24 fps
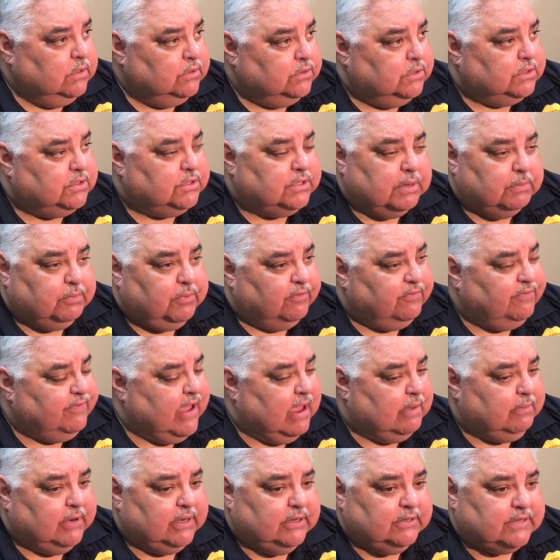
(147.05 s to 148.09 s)
Just simple
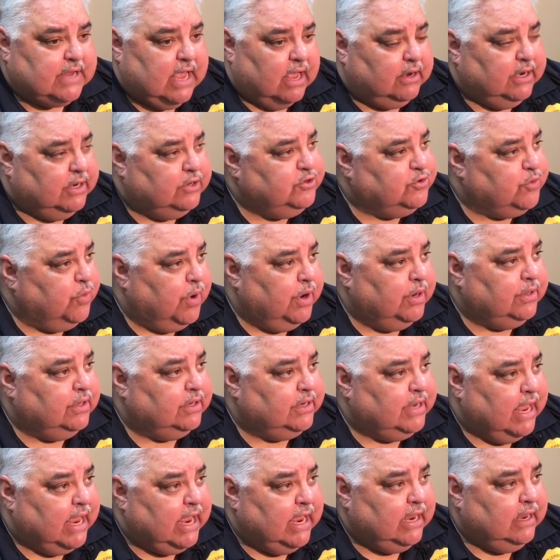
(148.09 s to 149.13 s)
families out enjoying the
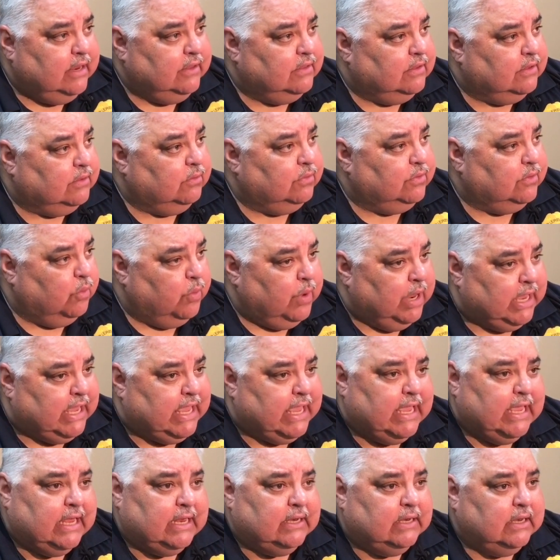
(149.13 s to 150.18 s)
day, the
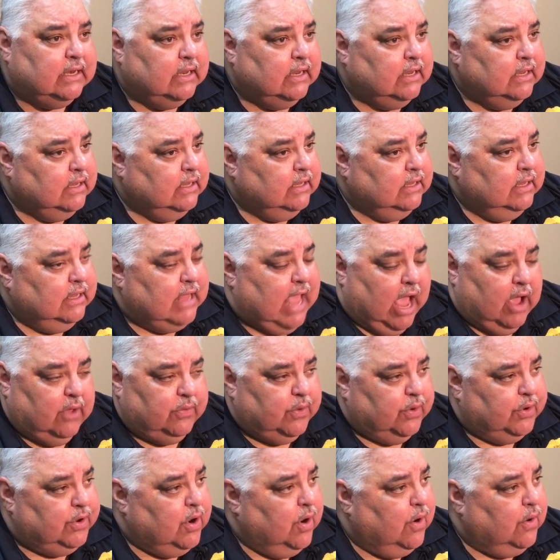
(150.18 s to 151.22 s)
weekend, out in
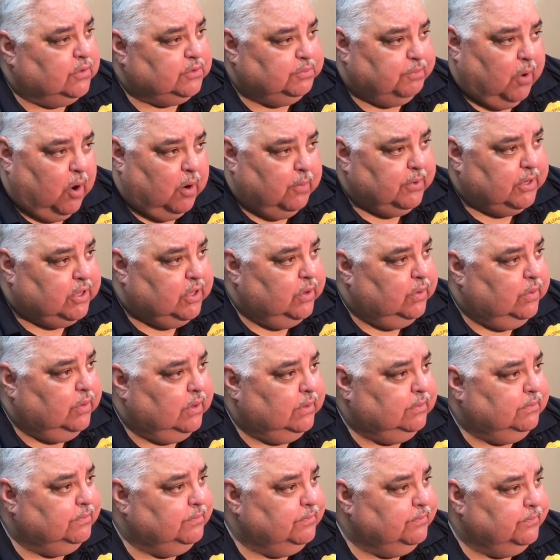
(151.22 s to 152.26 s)
their yards
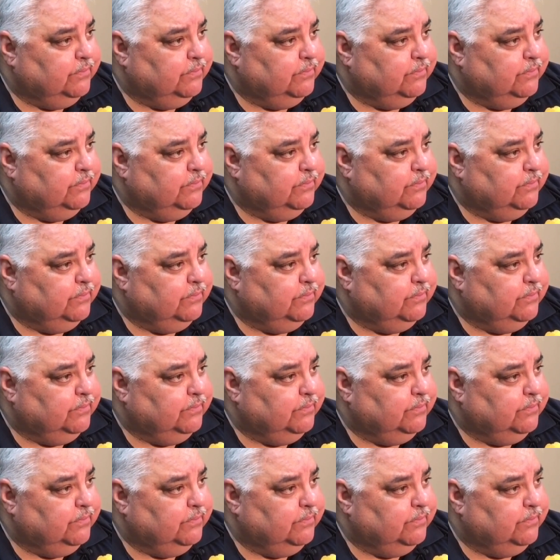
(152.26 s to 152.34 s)
barbecuing,